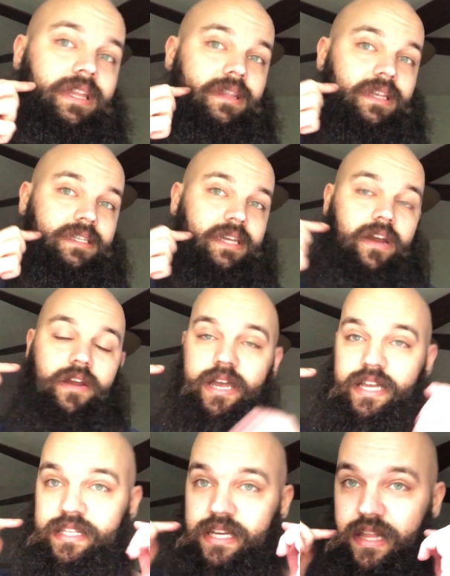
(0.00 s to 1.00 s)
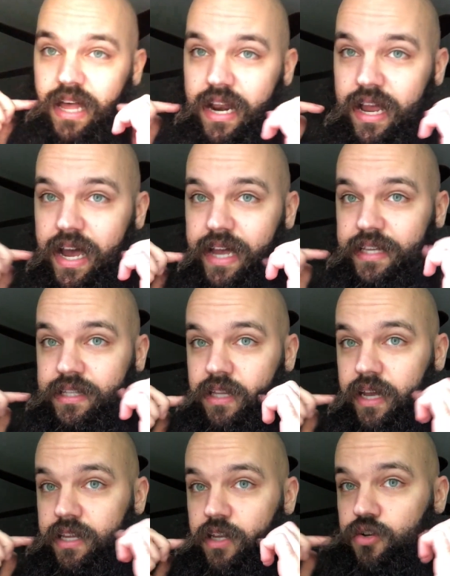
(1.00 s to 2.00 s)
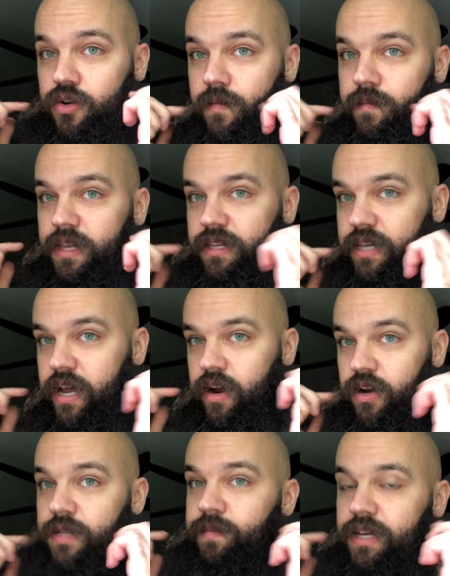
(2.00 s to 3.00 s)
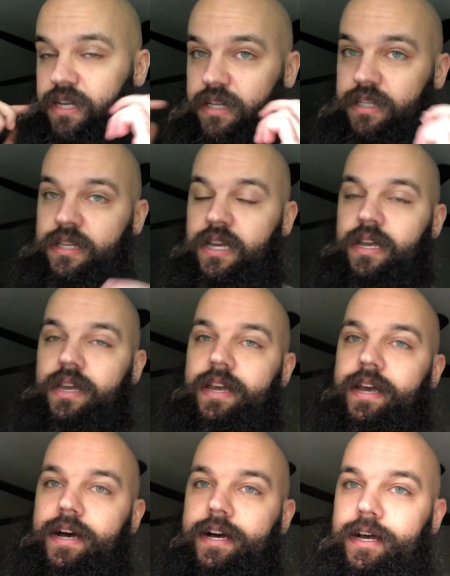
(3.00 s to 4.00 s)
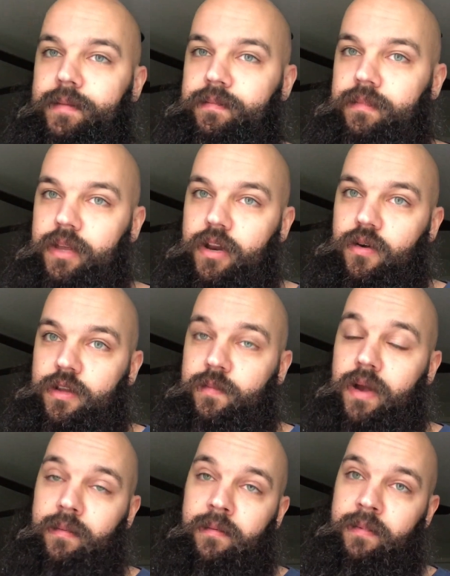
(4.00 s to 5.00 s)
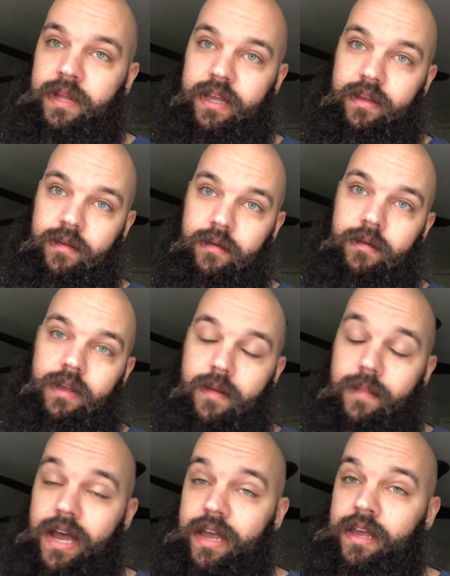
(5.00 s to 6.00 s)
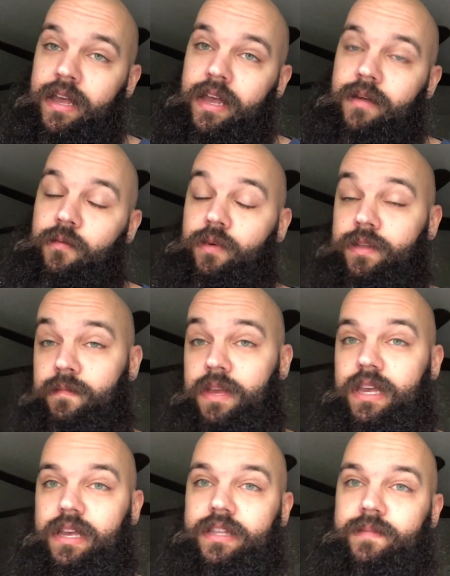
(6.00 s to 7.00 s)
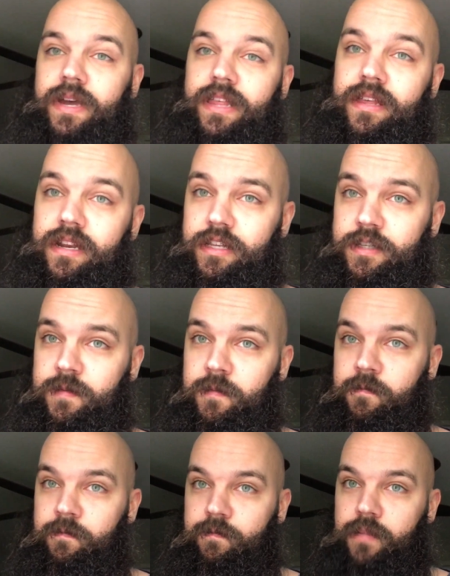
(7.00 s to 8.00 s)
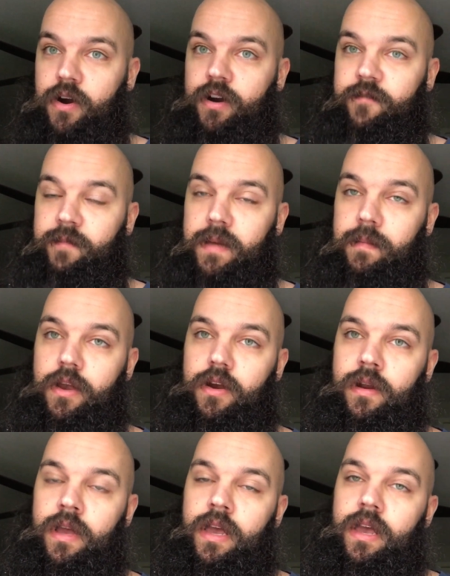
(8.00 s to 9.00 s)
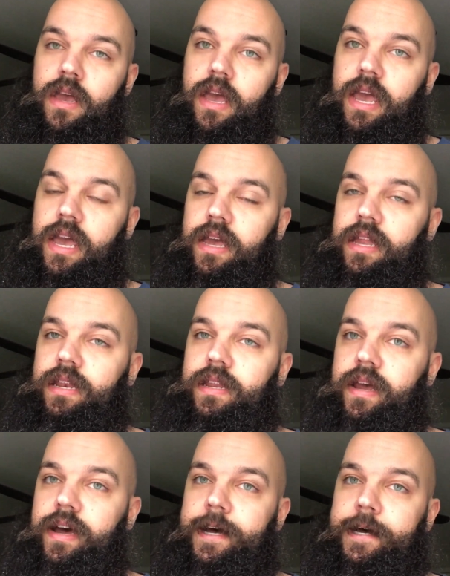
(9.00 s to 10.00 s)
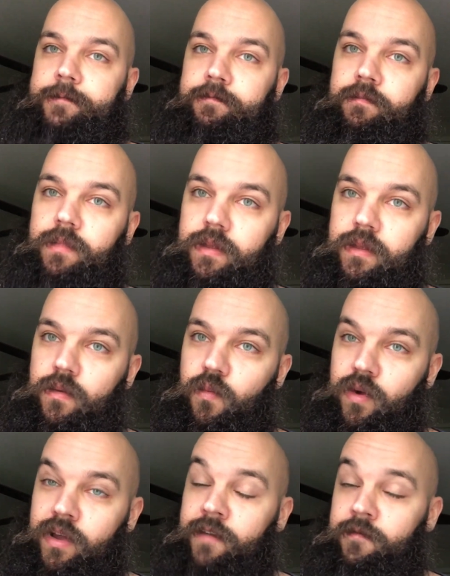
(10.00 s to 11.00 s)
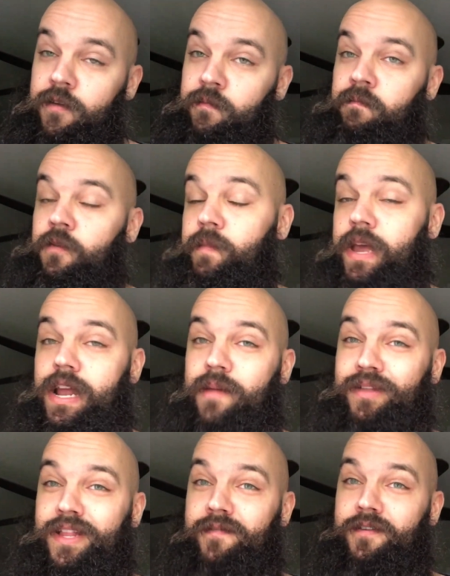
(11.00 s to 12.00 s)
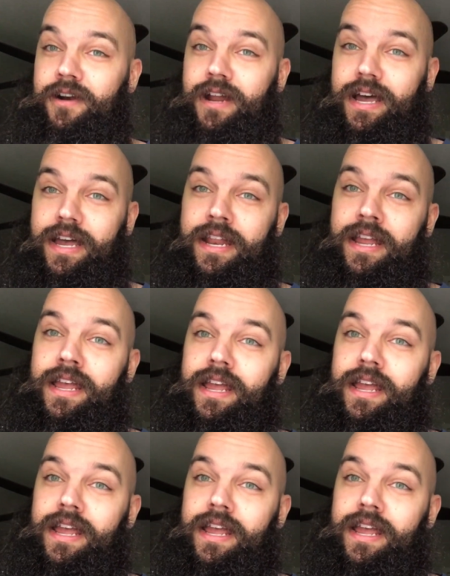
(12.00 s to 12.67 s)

in this area. I see a lot of guys like to trim these hairs because you know, it's probably, with me, it's my thinnest part of my beard. And if you may not believe it or not,